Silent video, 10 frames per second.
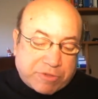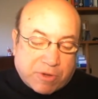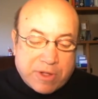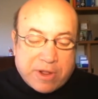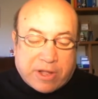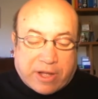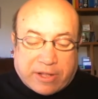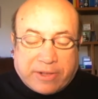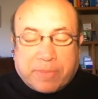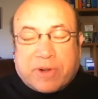So
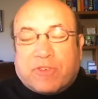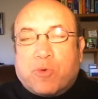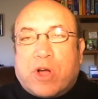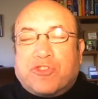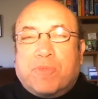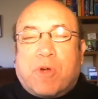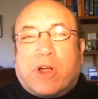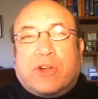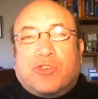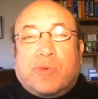a little bit of a question
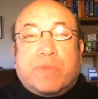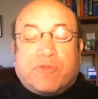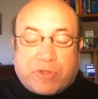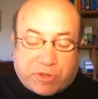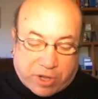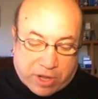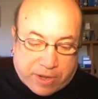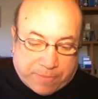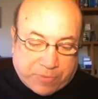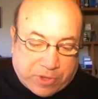mark in terms of his
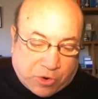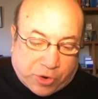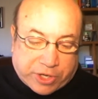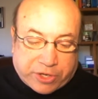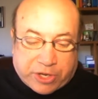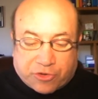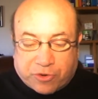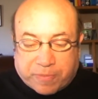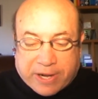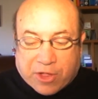current
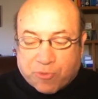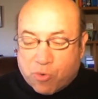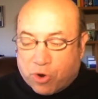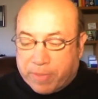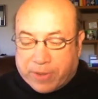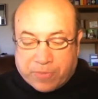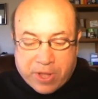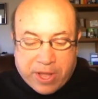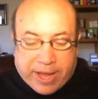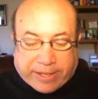condition, but I'll throw him in.
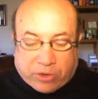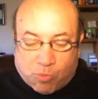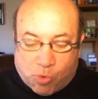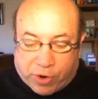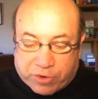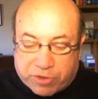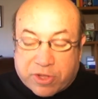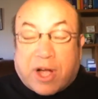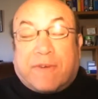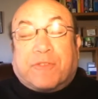And then Warren's
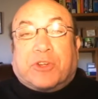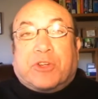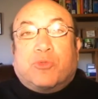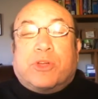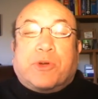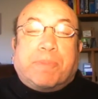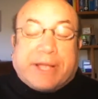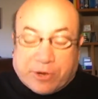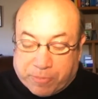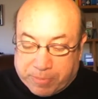Dove for good trainer
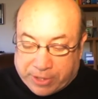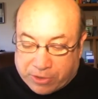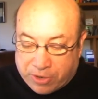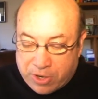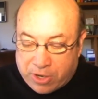Peter Miller.